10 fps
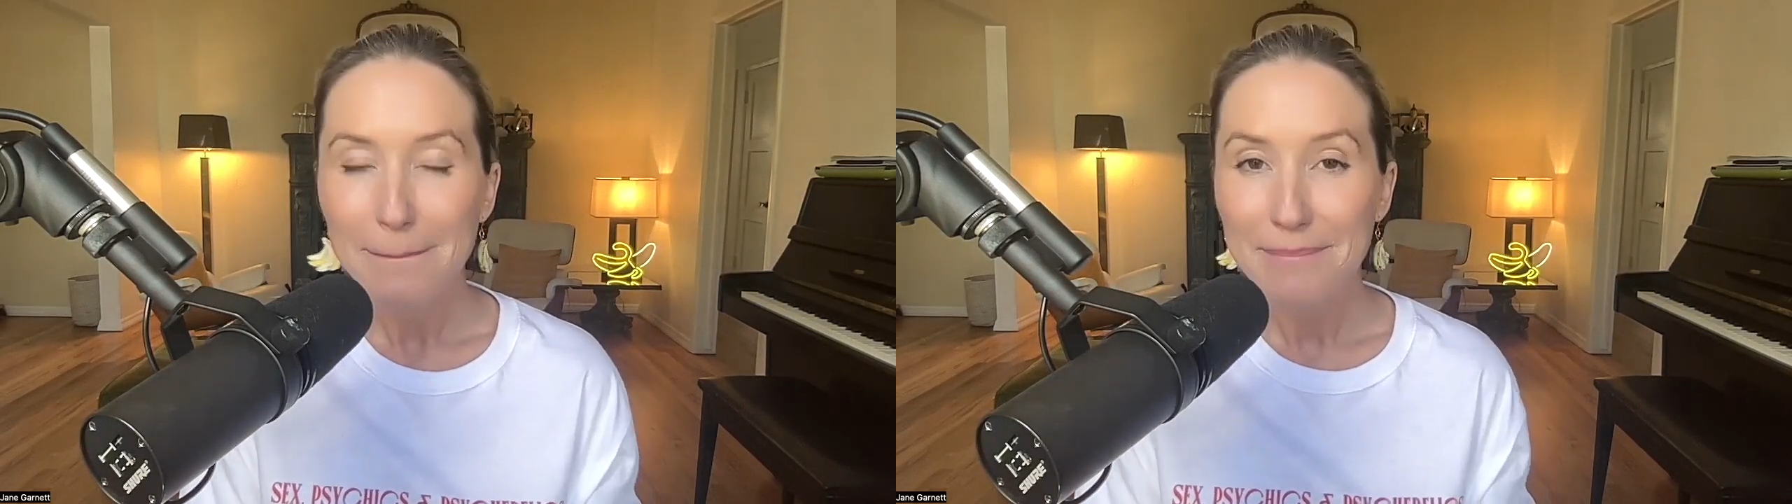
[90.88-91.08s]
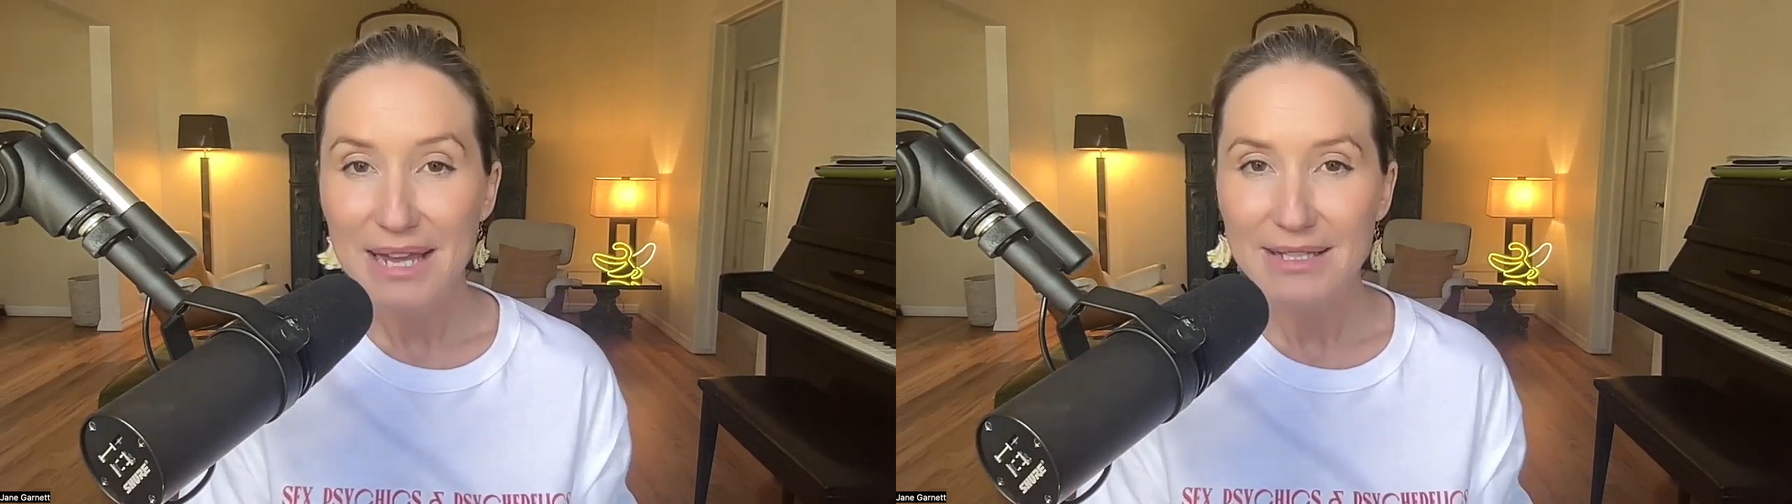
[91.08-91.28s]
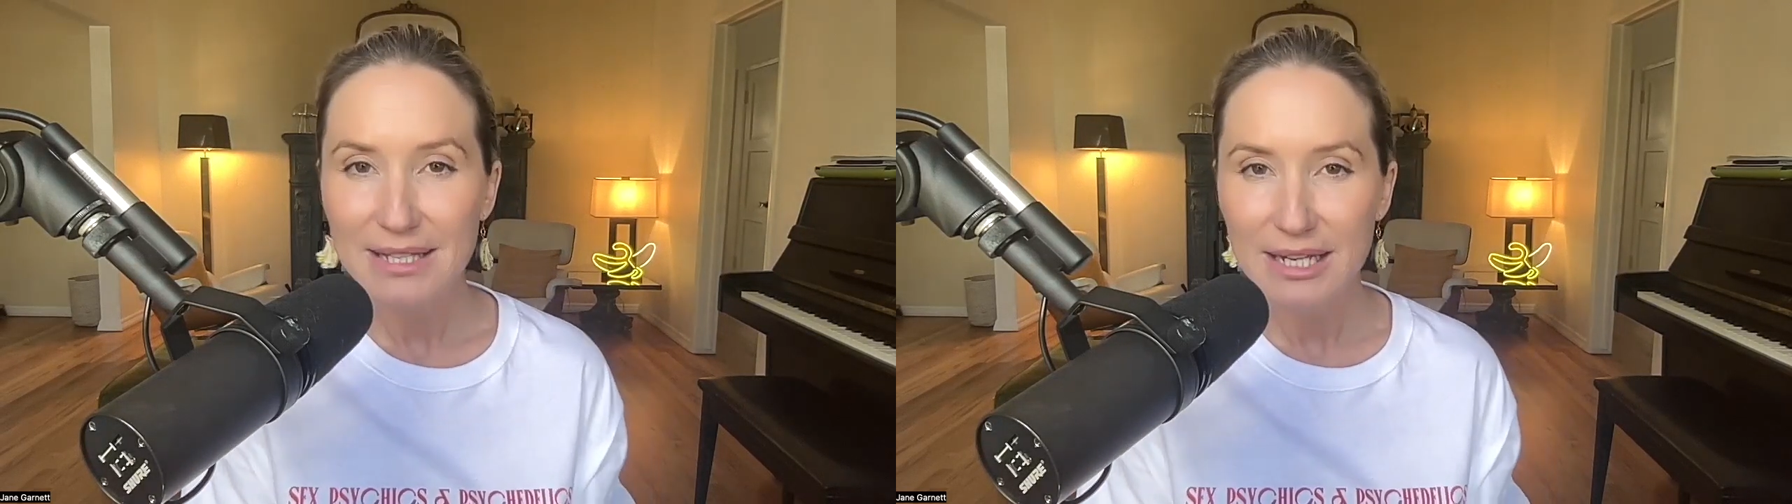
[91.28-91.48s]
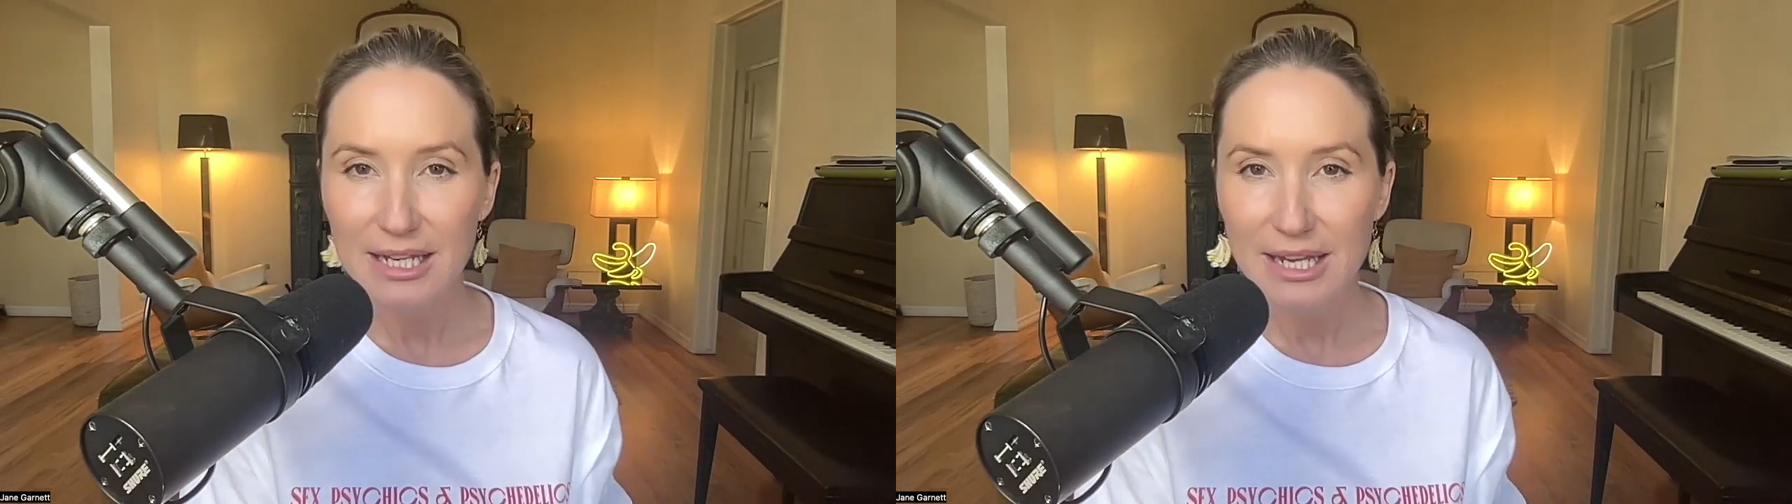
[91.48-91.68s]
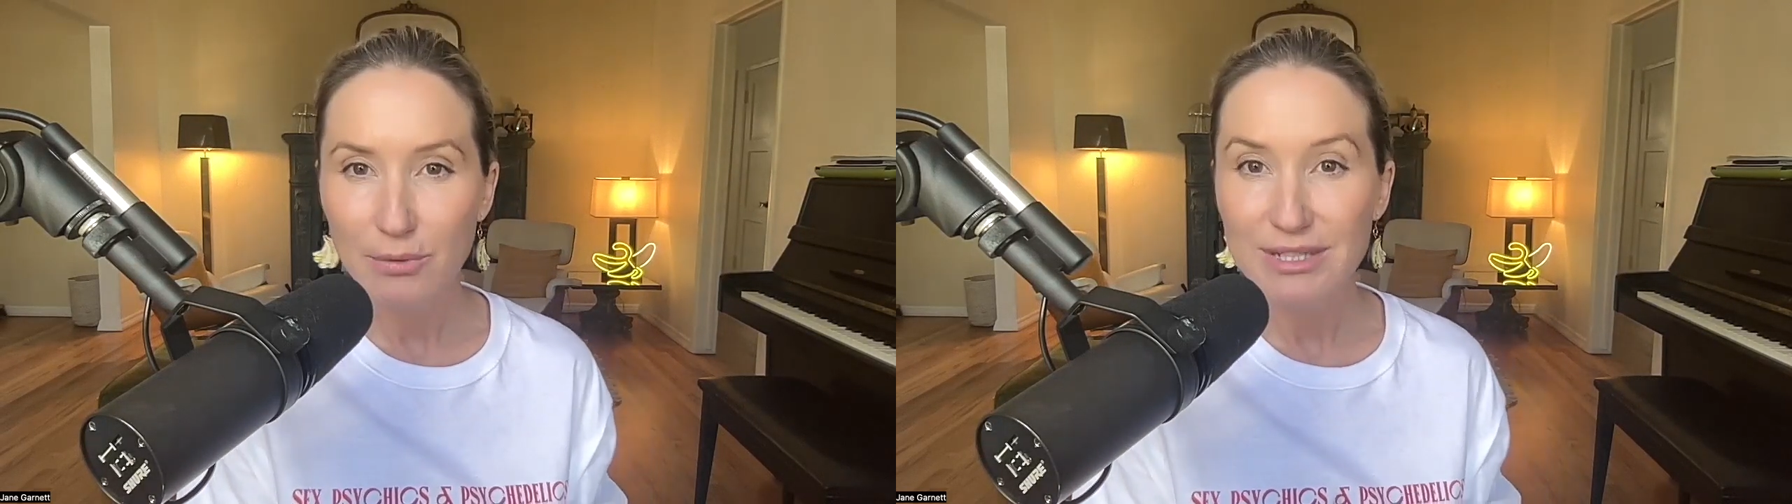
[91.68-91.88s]

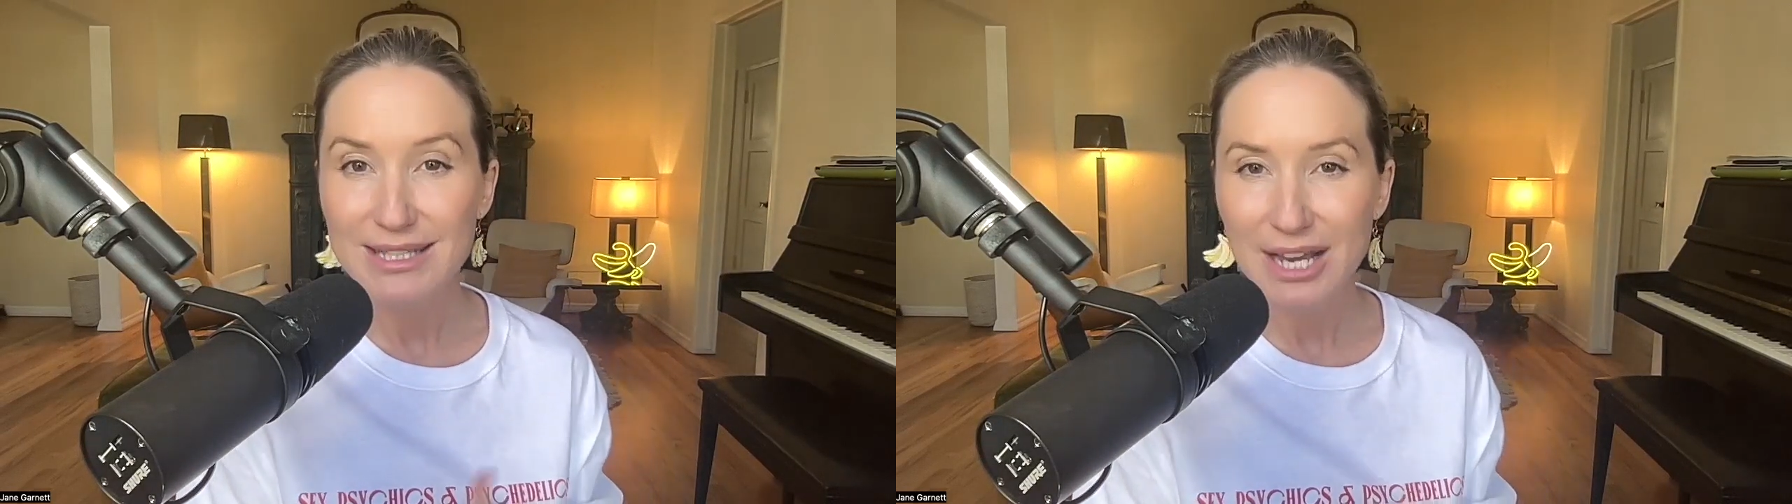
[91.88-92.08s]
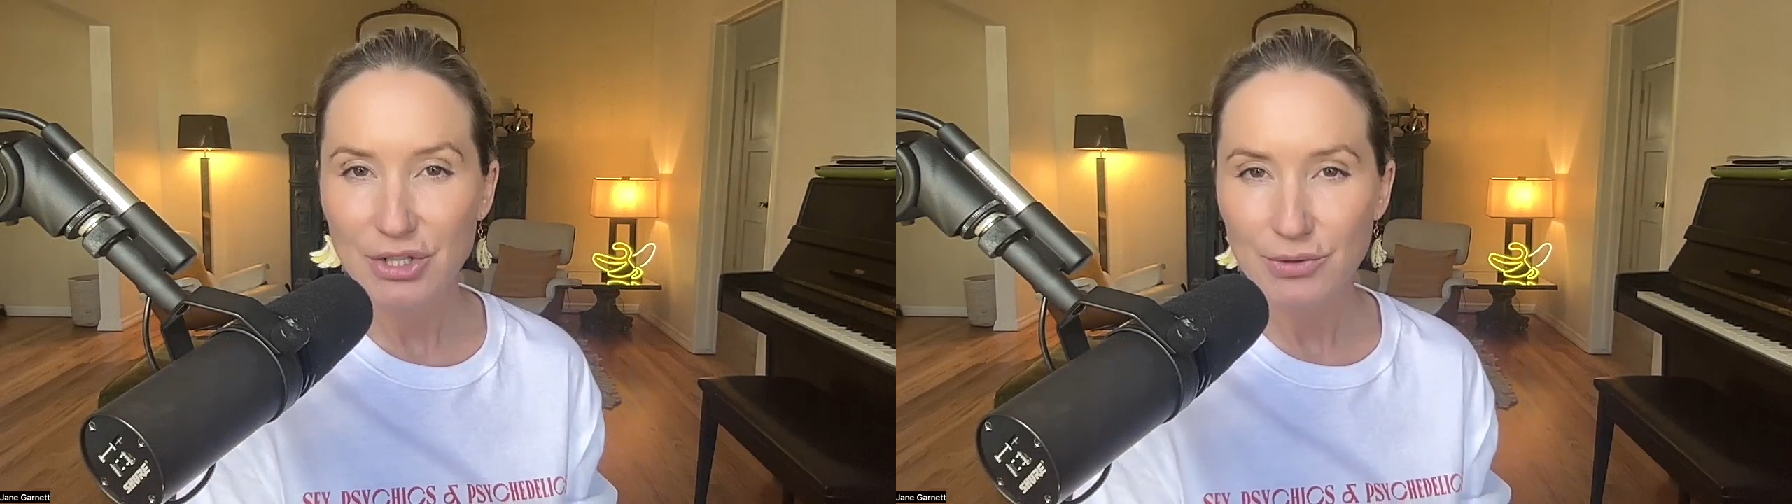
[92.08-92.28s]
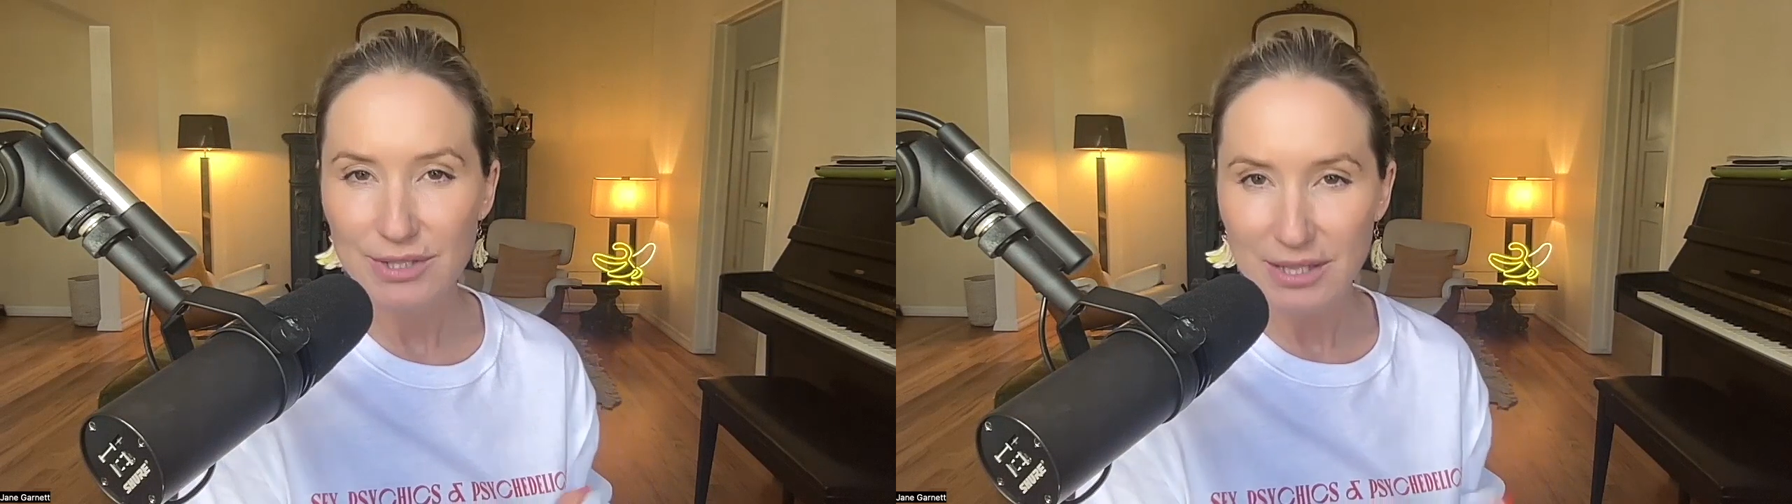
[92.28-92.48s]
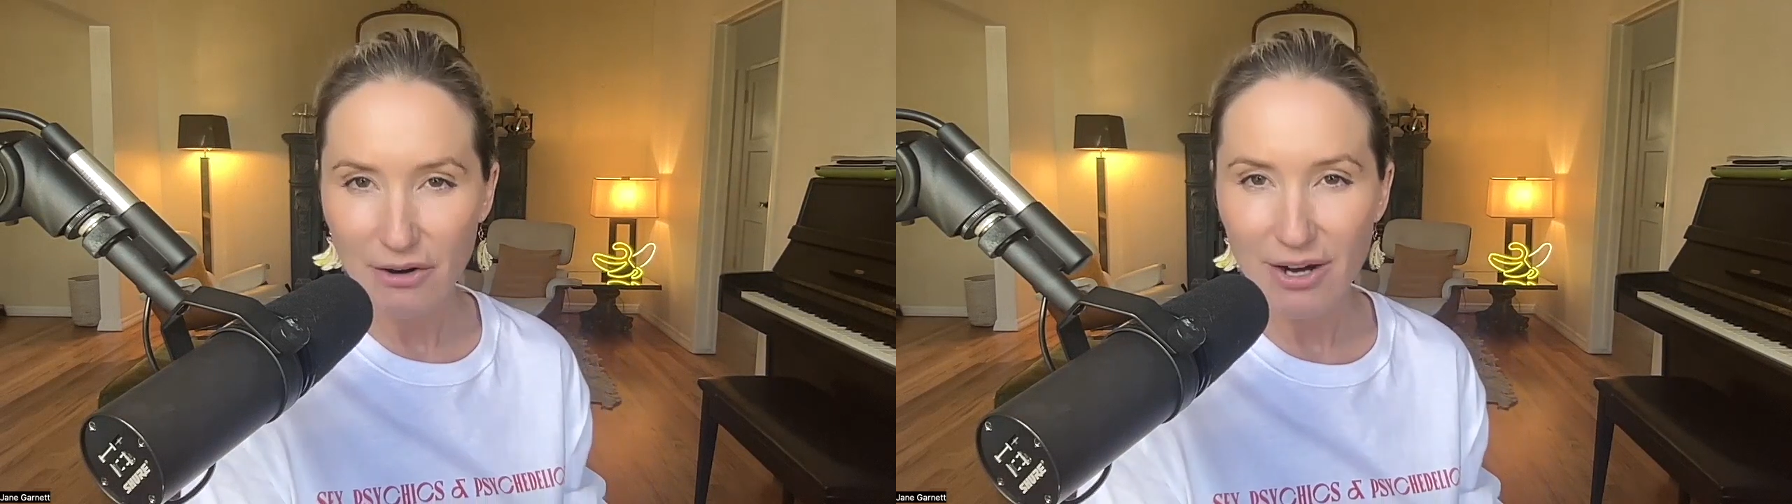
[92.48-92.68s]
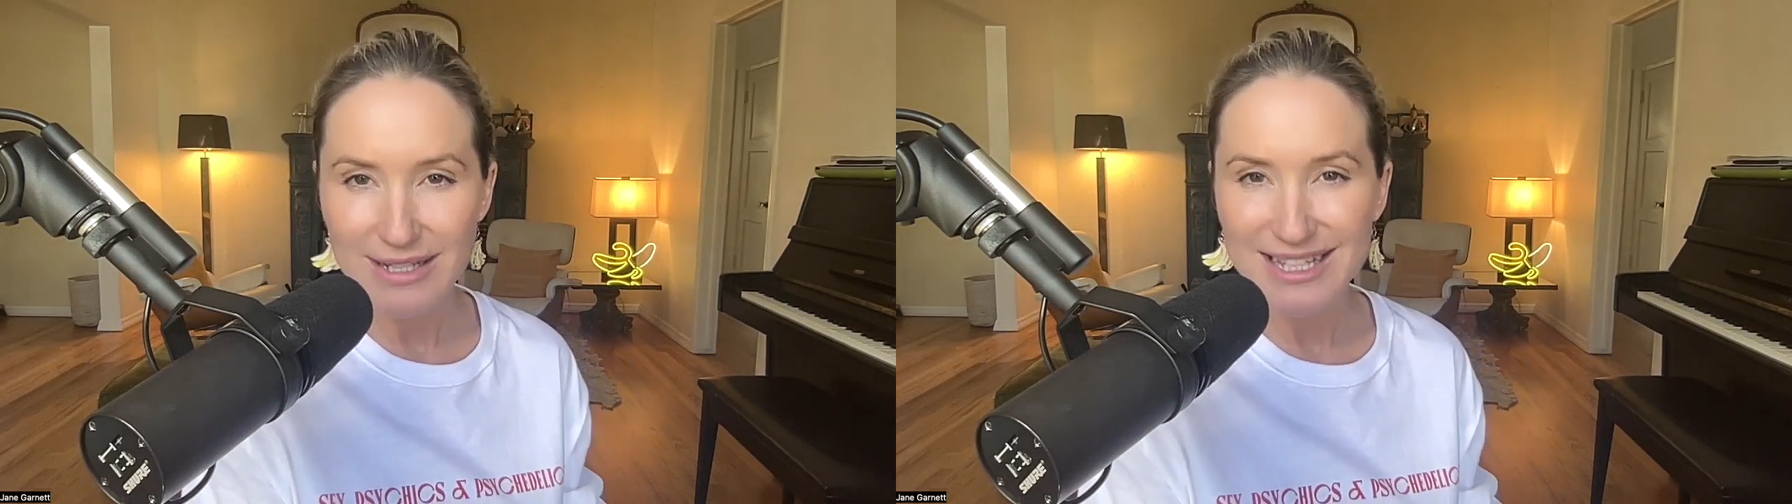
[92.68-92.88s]
Basically, with sexual
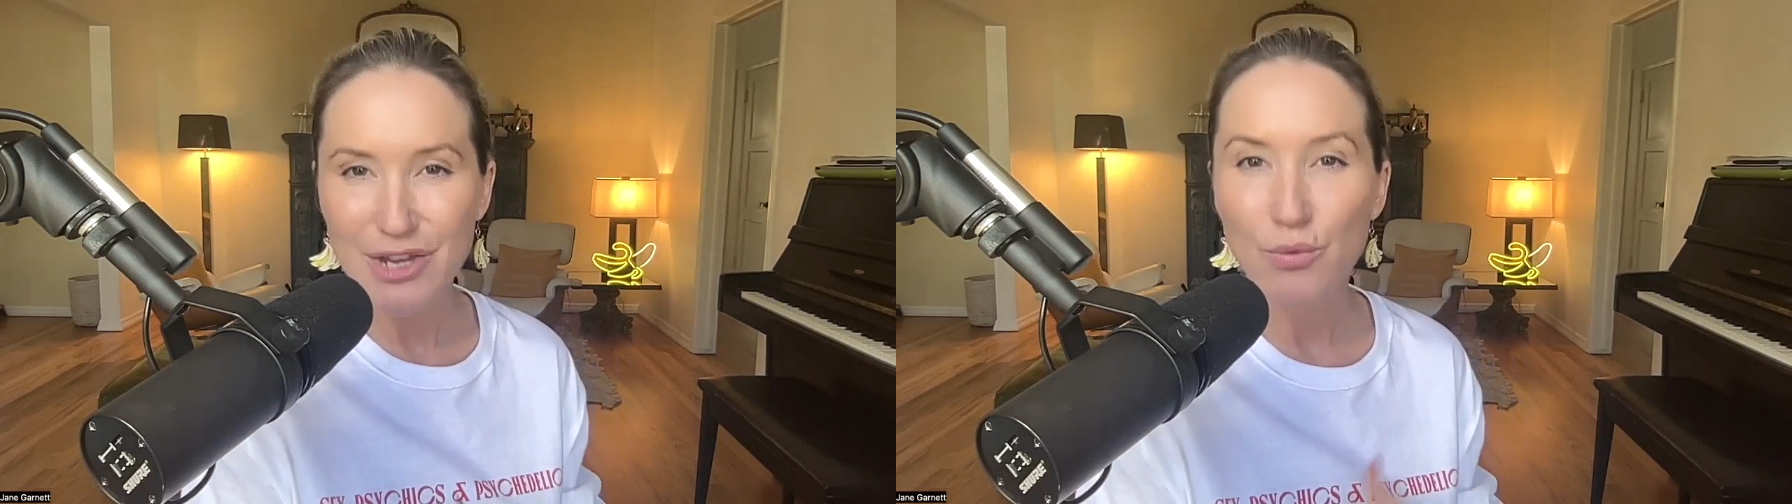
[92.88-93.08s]
surrogacy,